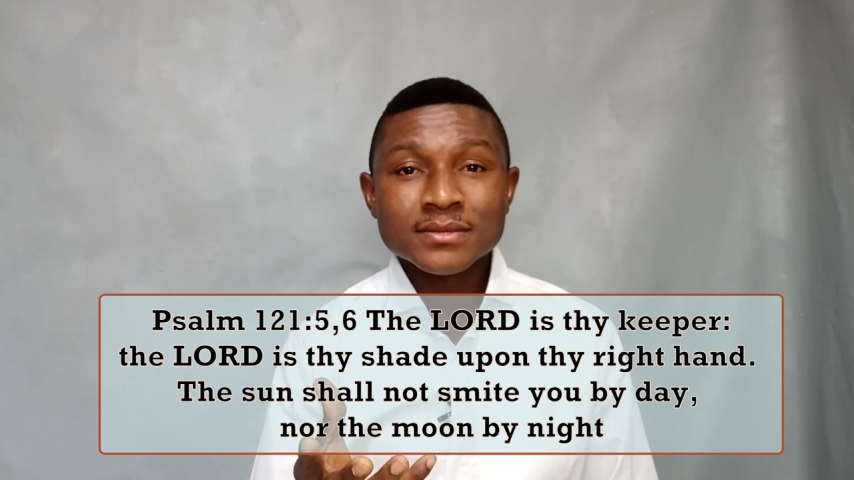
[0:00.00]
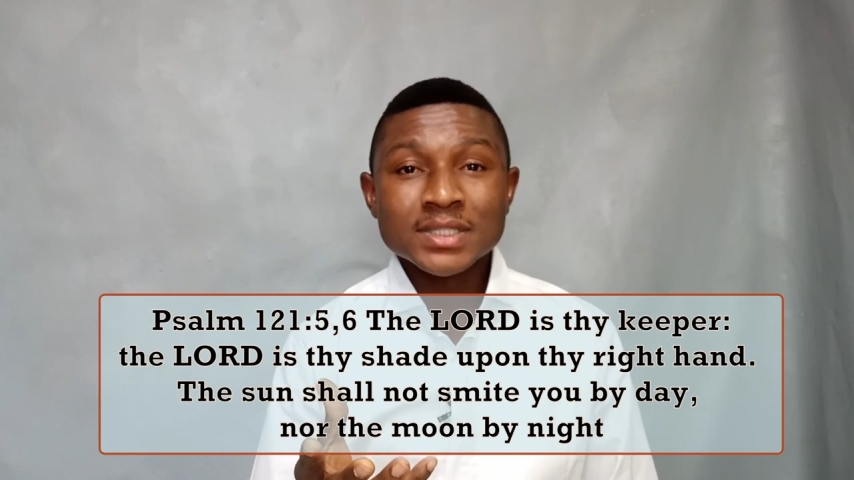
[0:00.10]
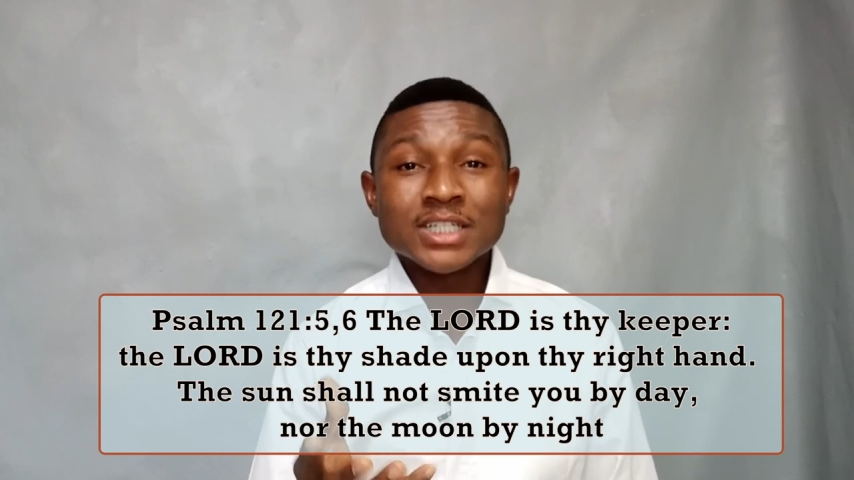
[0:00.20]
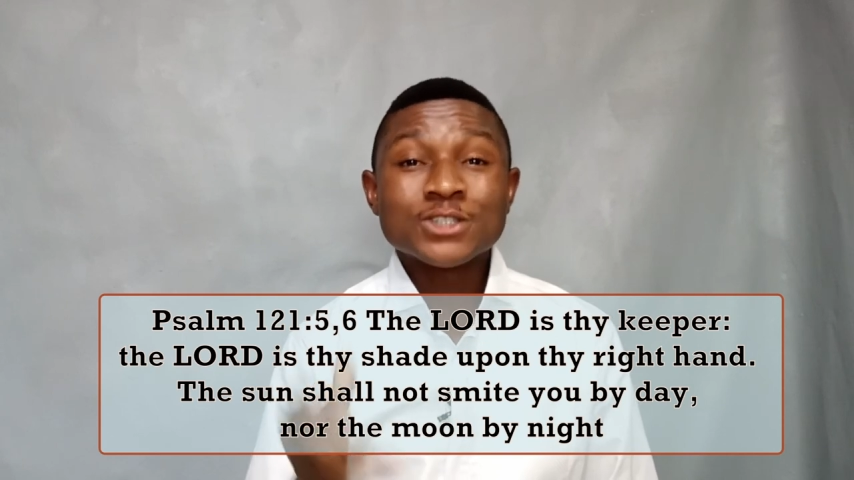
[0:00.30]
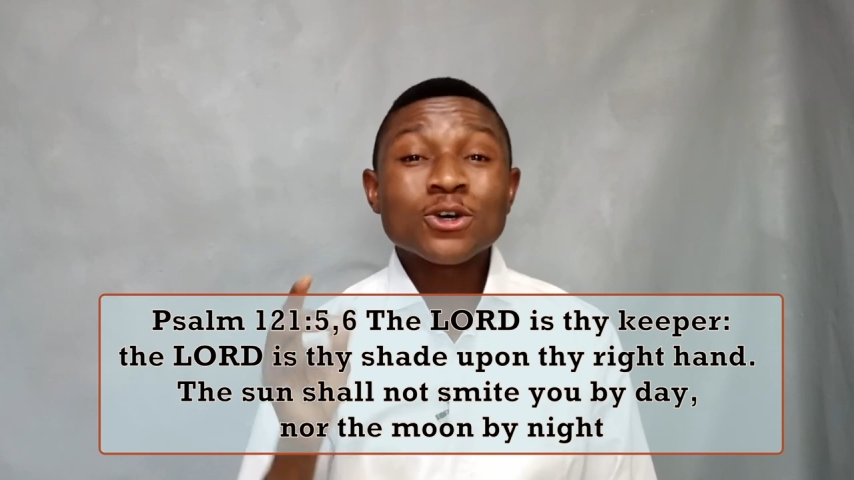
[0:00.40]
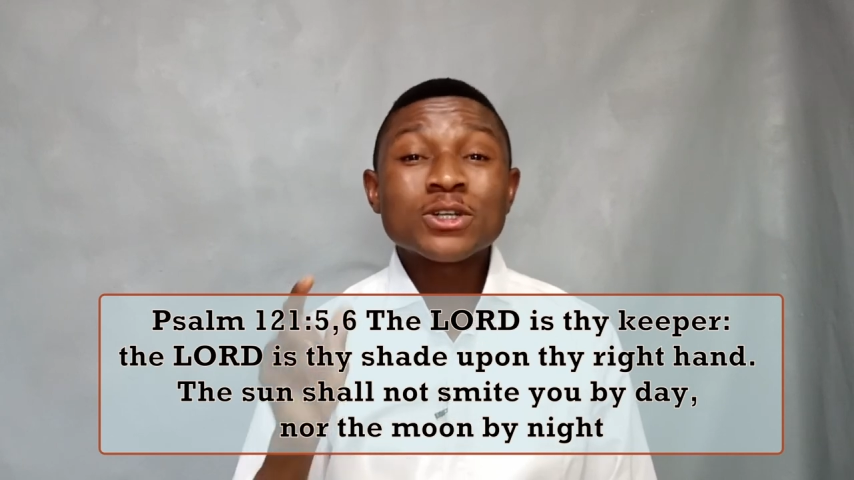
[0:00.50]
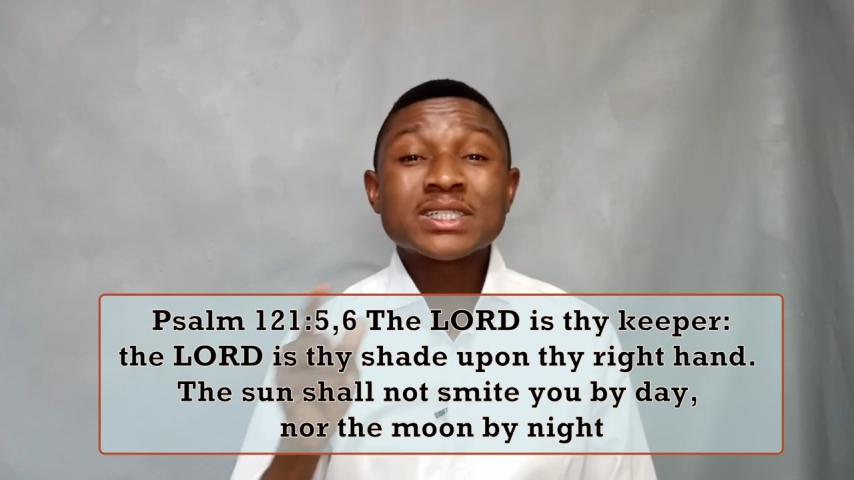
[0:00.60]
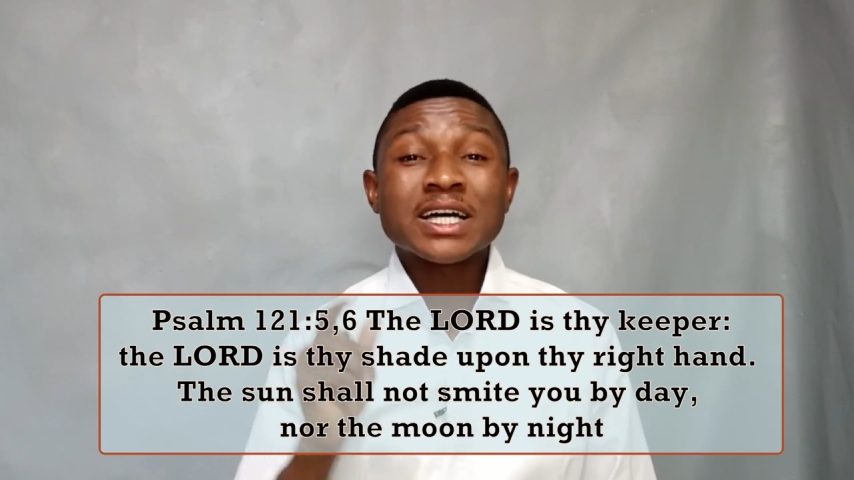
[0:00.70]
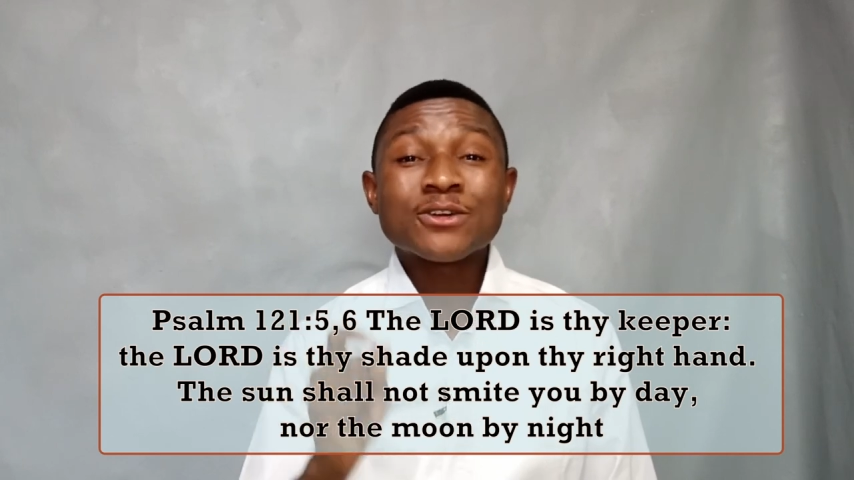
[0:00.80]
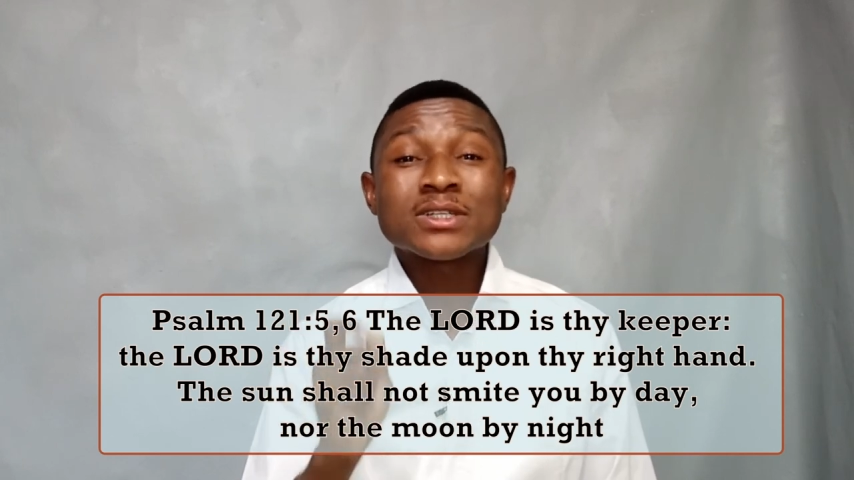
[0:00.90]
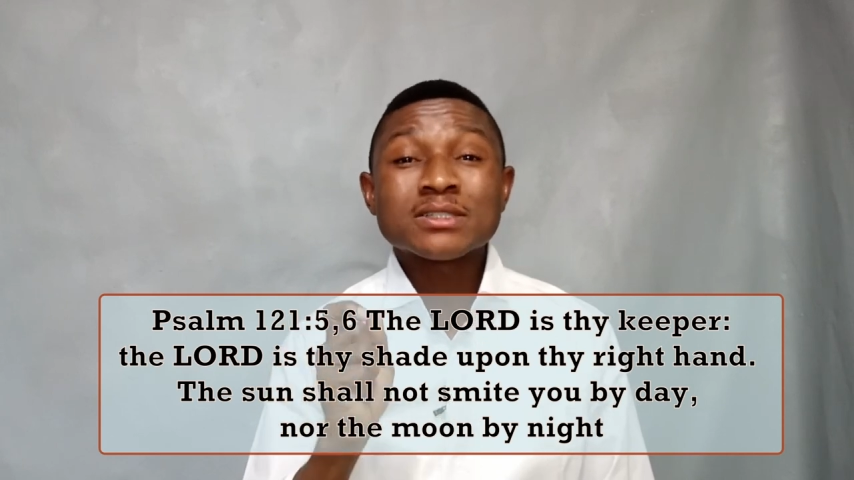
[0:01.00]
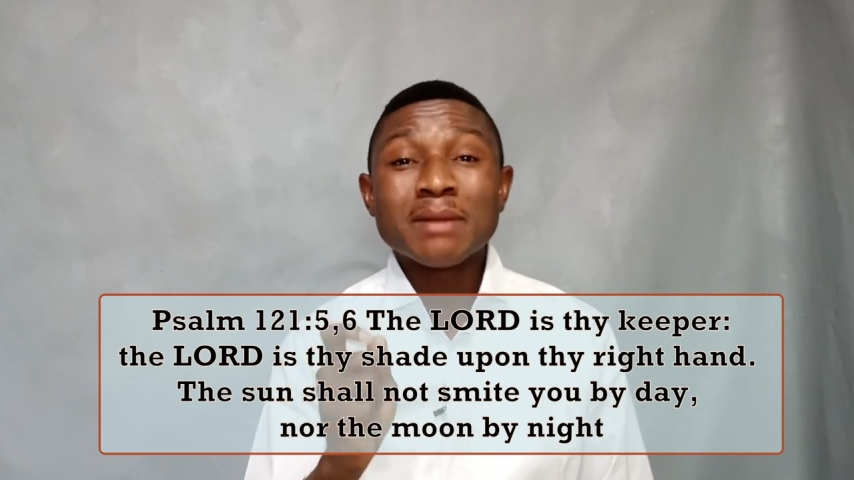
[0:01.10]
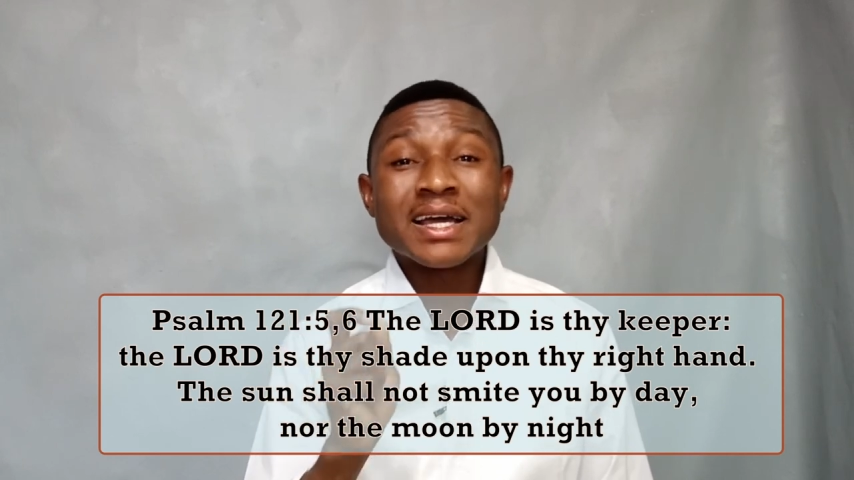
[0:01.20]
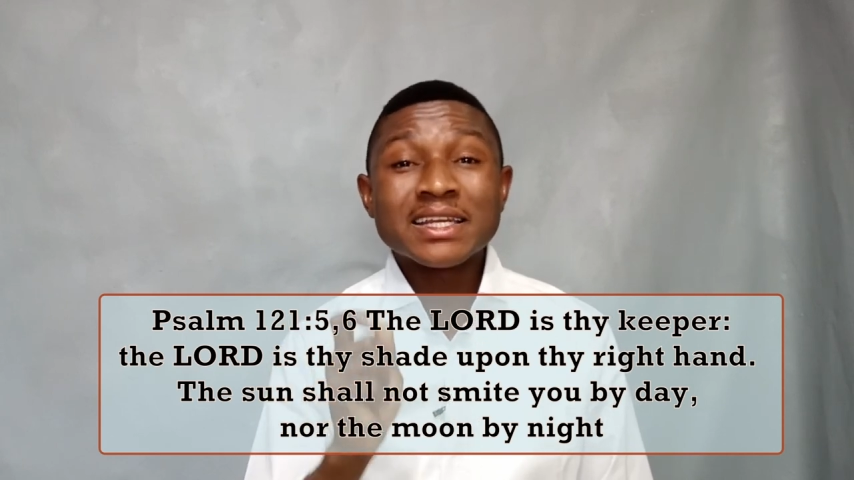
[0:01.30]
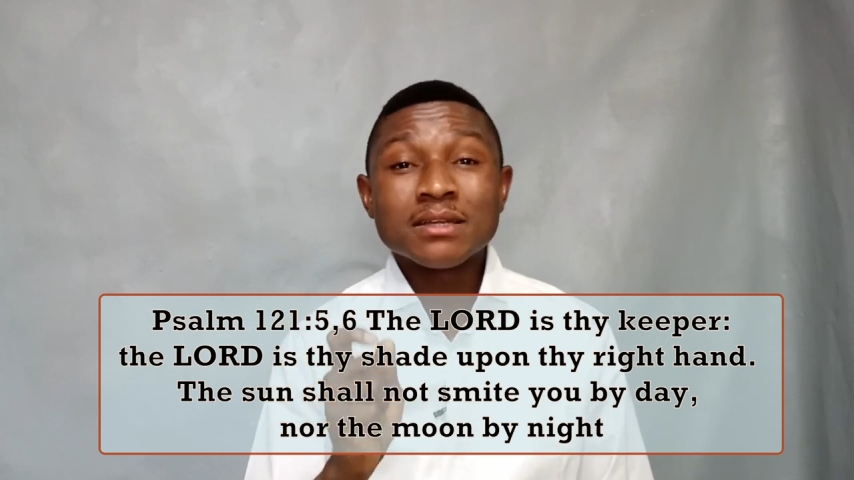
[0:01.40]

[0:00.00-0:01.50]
The sun shall not smite